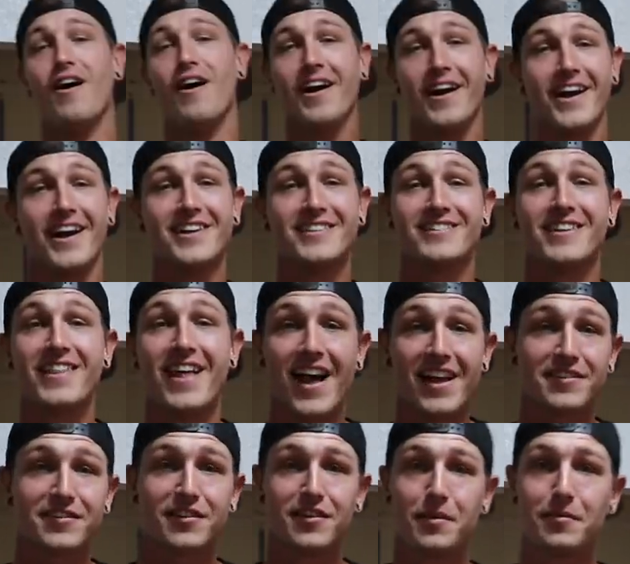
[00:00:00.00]
Alright guys,
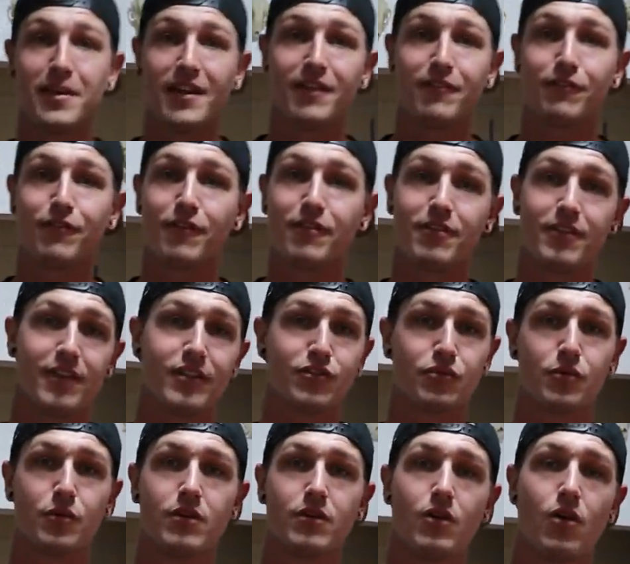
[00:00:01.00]
that's going to be it for
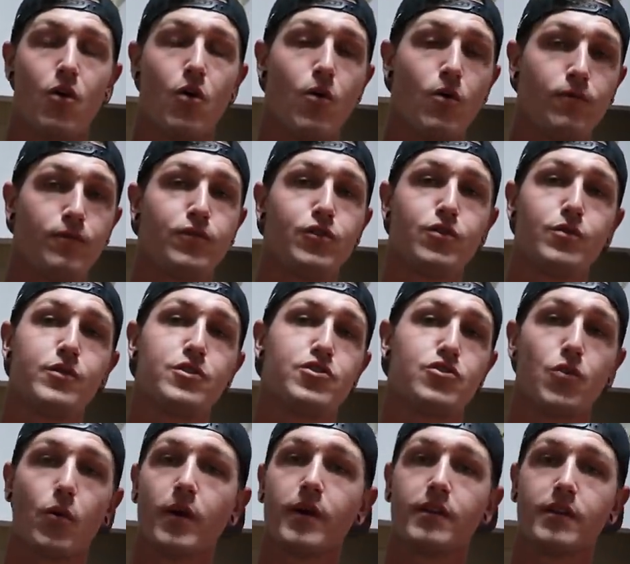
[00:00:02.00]
this one. Hopefully you
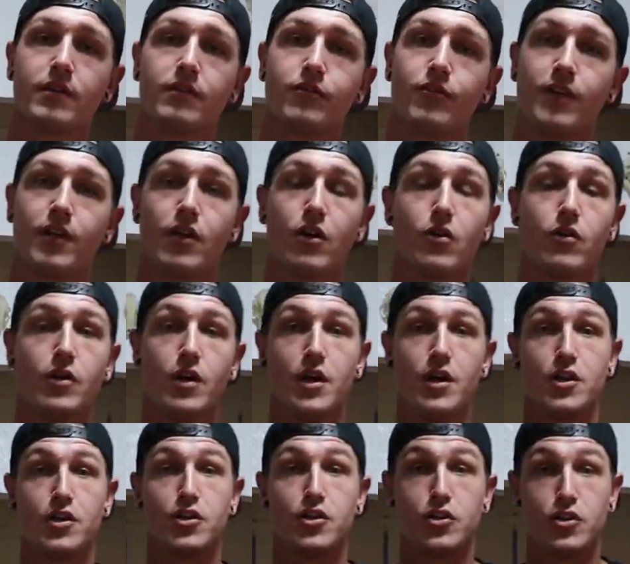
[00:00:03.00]
enjoyed this video.
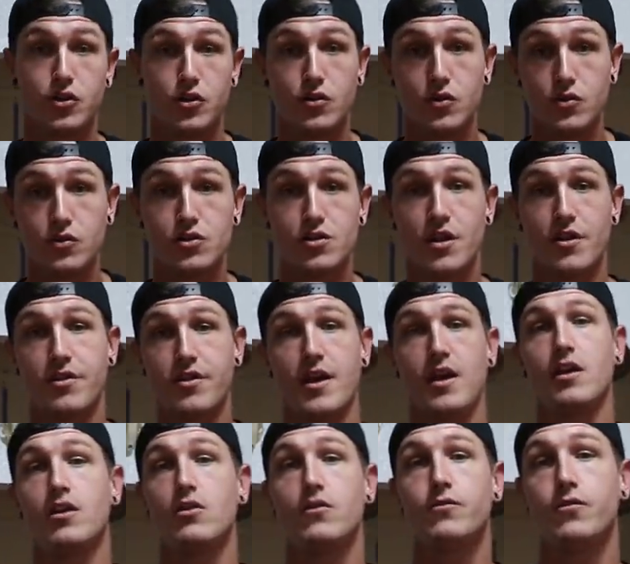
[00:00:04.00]
Huge
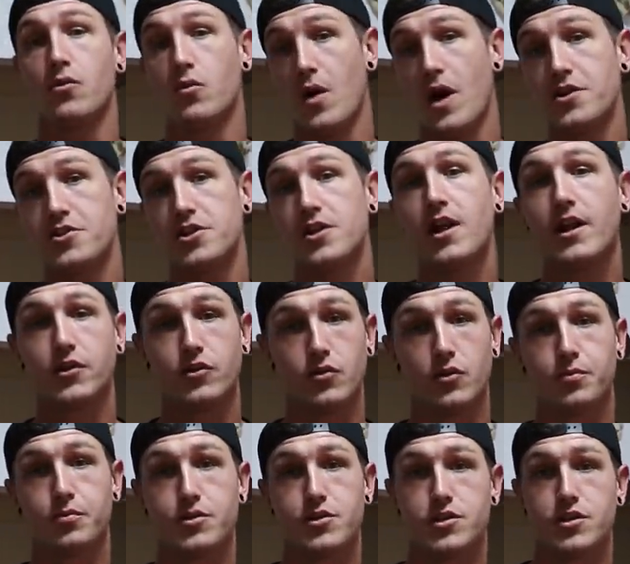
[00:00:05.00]
thank you for watching. I
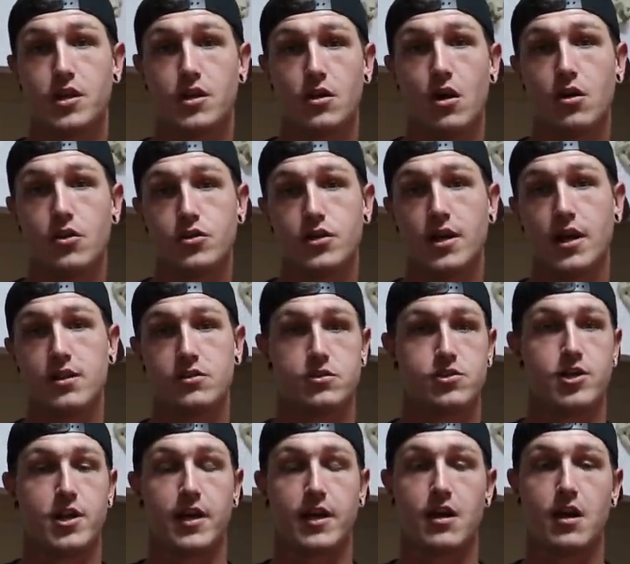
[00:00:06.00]
do appreciate all you guys
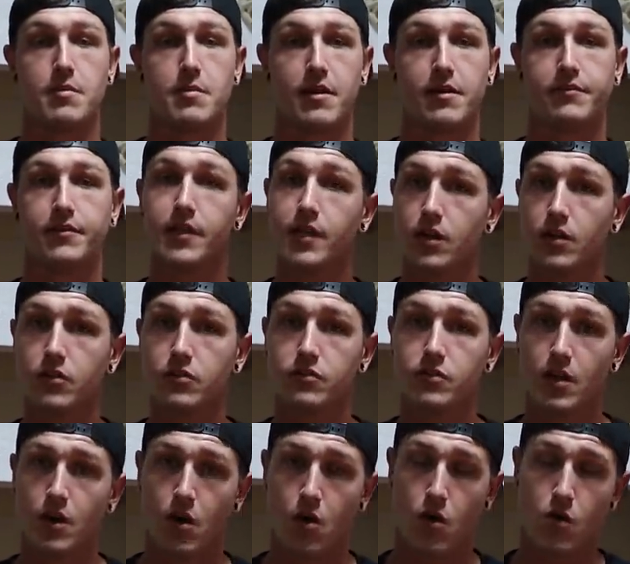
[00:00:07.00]
checking out my
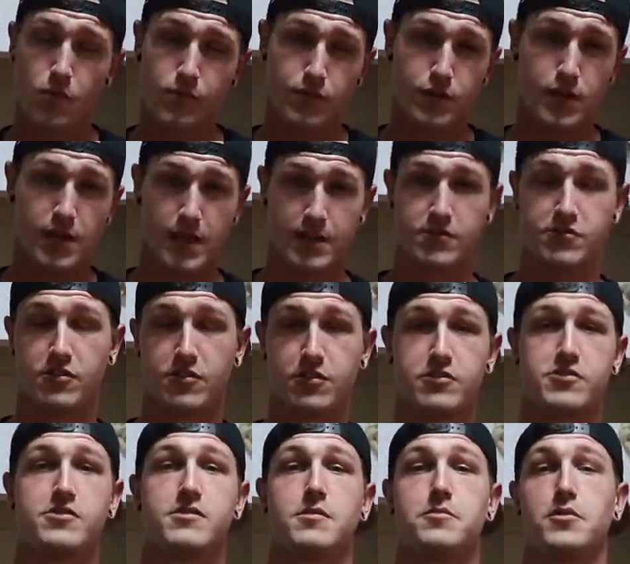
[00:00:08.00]
videos. Hopefully you guys
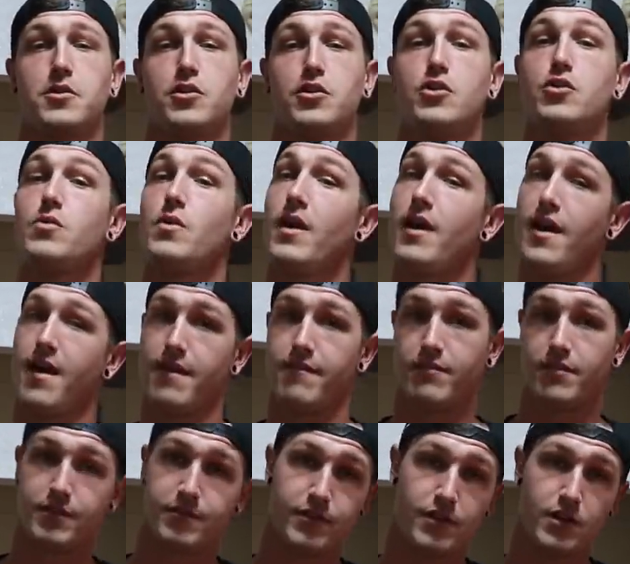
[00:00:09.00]
learned something new
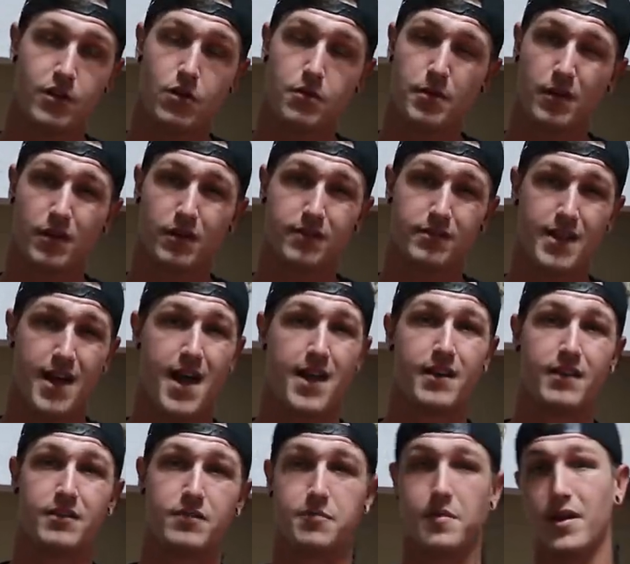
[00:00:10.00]
every video because that
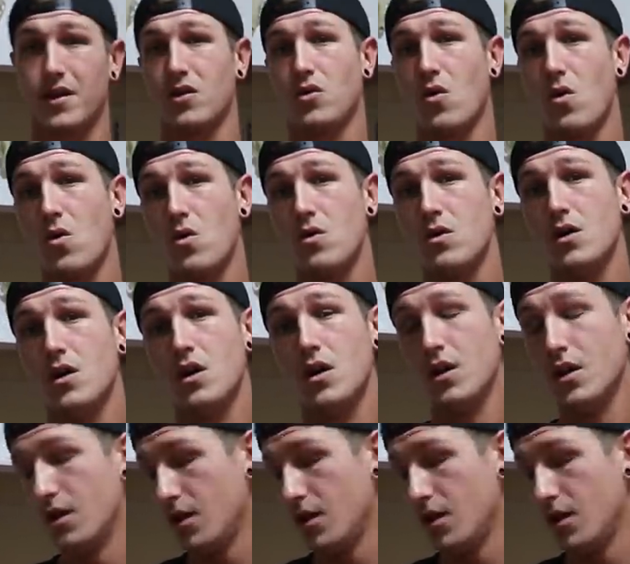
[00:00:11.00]
is my goal. You